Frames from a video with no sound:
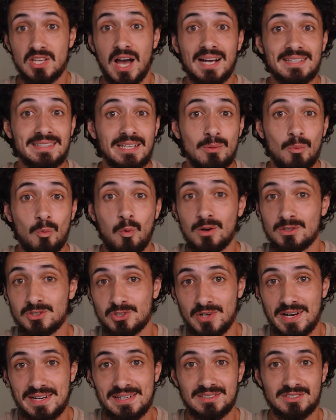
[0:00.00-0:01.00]
I didn't want
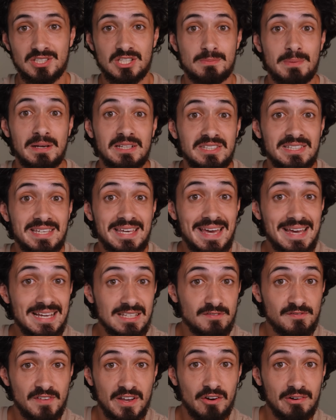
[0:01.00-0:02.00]
traders to spend
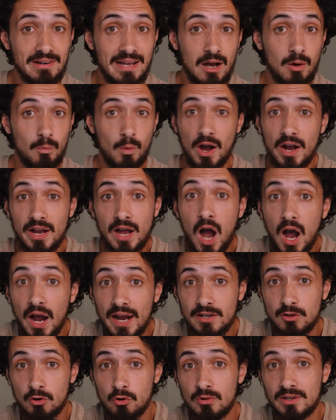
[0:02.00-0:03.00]
years figuring out what
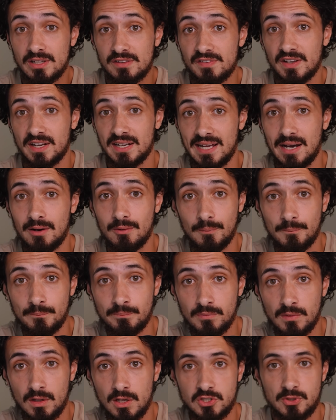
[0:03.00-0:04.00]
I'd already figured out.
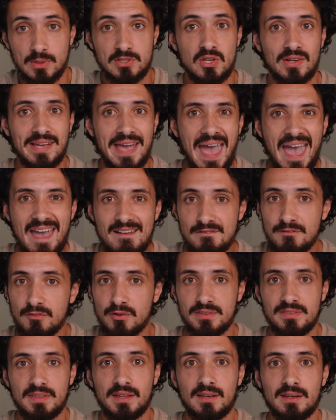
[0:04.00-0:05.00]
So I took
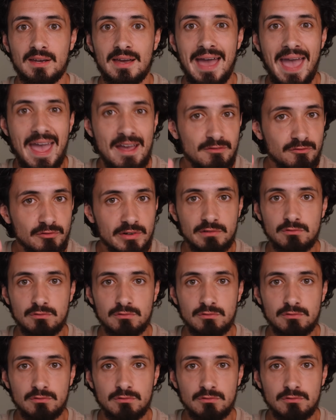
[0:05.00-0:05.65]
everything, every